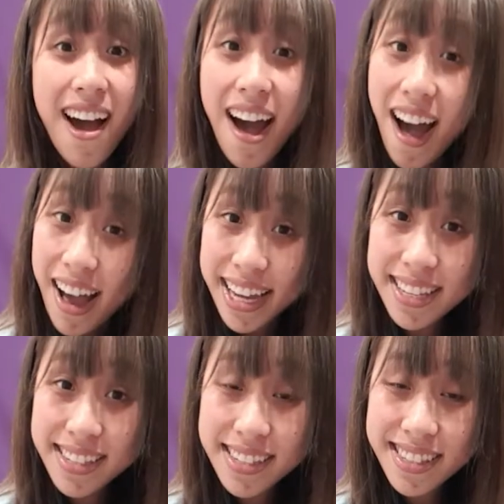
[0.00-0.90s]

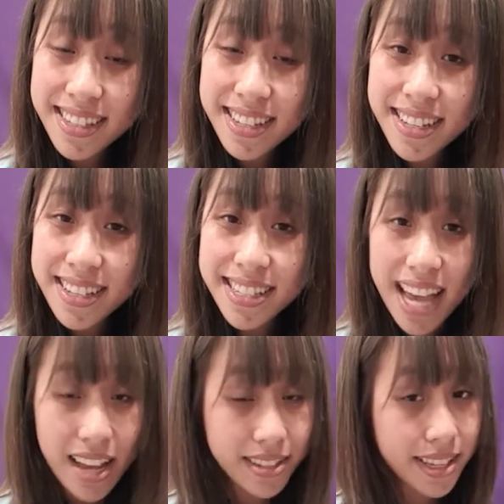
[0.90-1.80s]
Ice
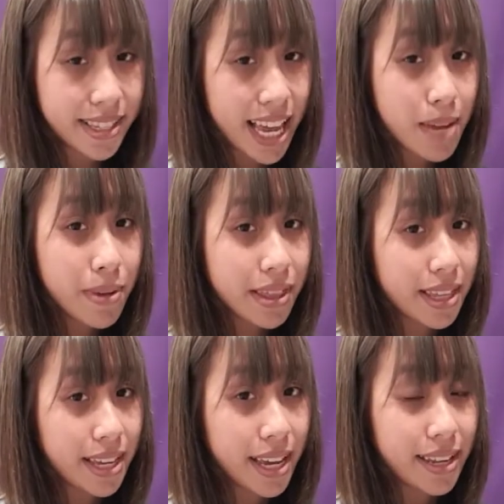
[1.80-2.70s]
sounds the same at
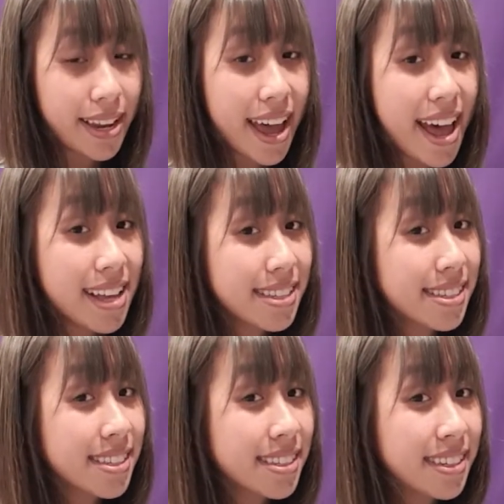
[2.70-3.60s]
the end
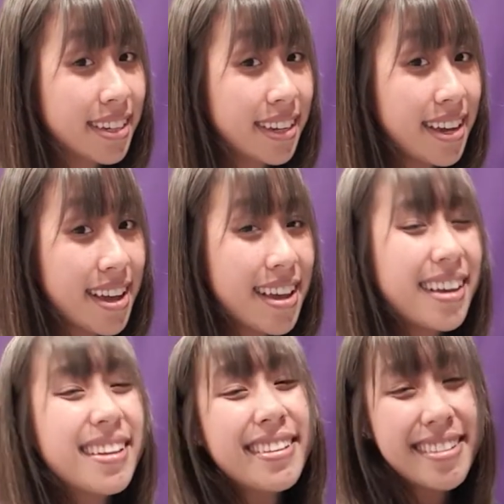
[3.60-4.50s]
as
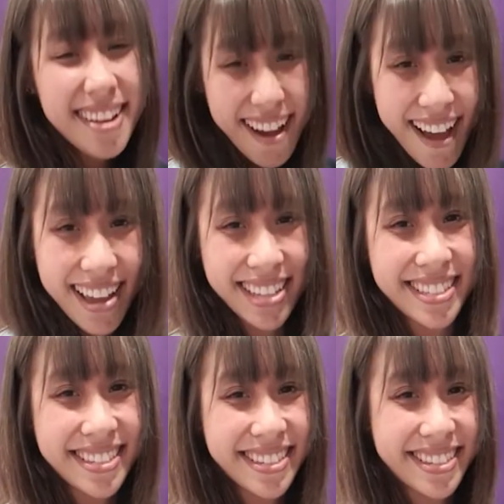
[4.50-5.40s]

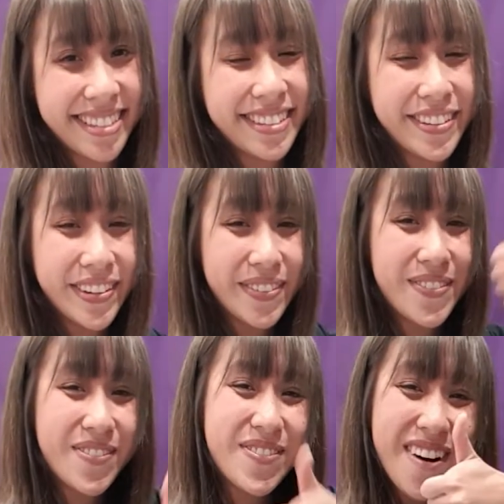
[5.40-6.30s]
nice. Good
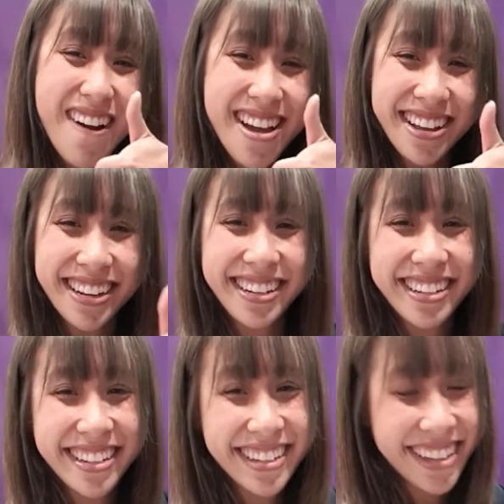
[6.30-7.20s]

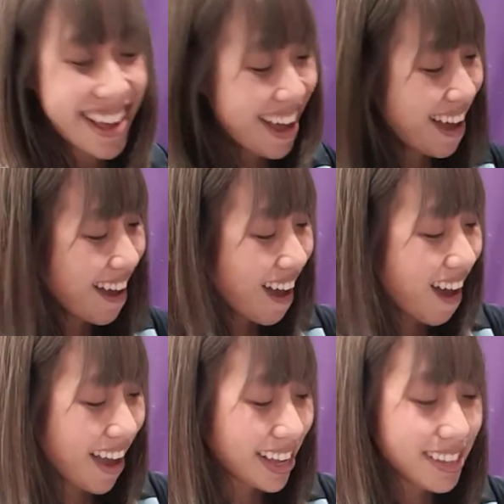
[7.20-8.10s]
work.
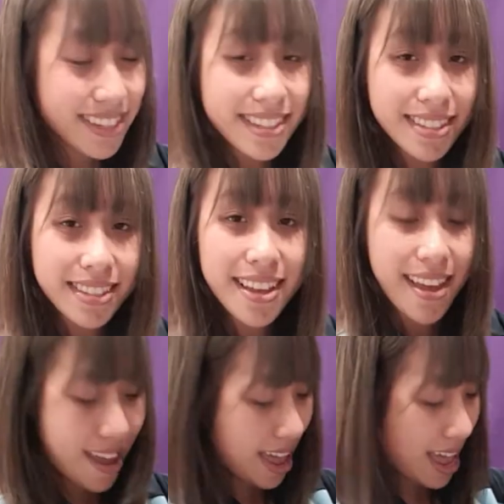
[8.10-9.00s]
Ice
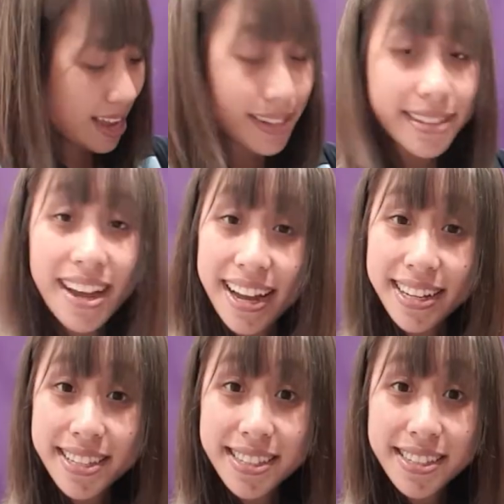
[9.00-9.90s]
and
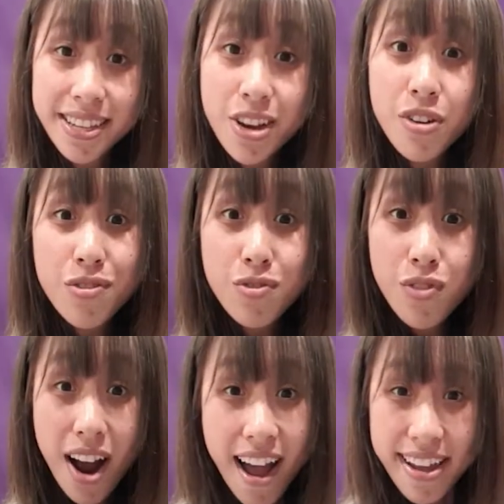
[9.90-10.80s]
nice
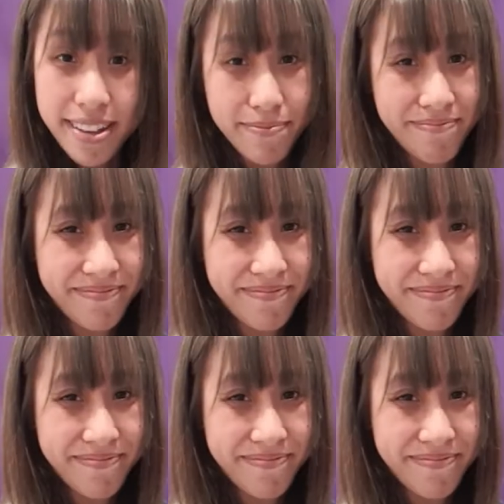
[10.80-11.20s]
rhyme.